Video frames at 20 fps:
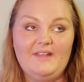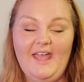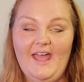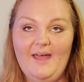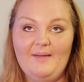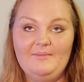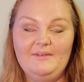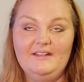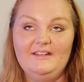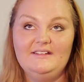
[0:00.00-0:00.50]

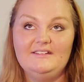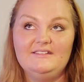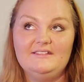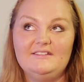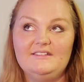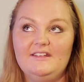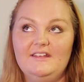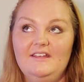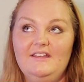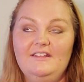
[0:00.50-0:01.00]

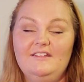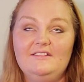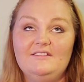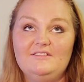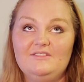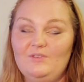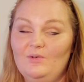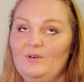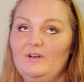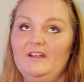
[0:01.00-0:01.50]
Cabinets,
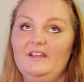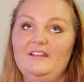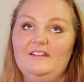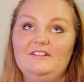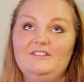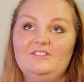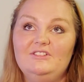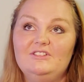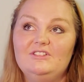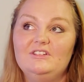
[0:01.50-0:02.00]

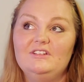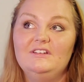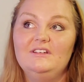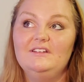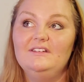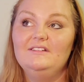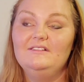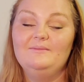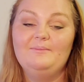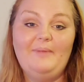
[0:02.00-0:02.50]
storage,
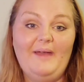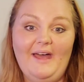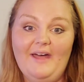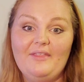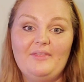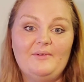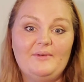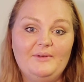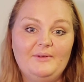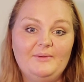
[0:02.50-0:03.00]

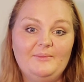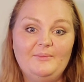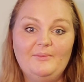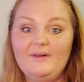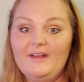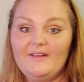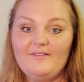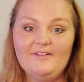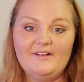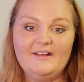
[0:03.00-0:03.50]
bathroom,
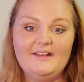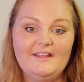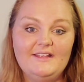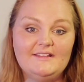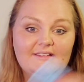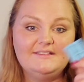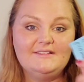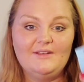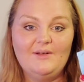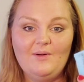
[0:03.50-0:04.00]
whatever it
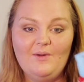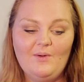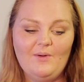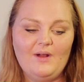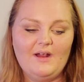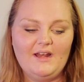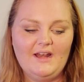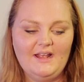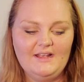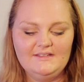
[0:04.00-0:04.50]
is. So
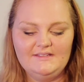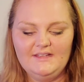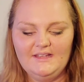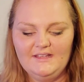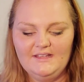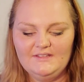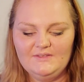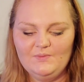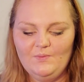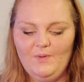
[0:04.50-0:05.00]

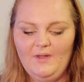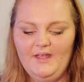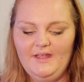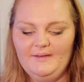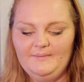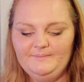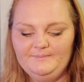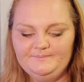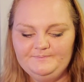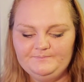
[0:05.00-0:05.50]
organizing is
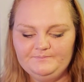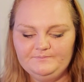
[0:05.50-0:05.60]
one.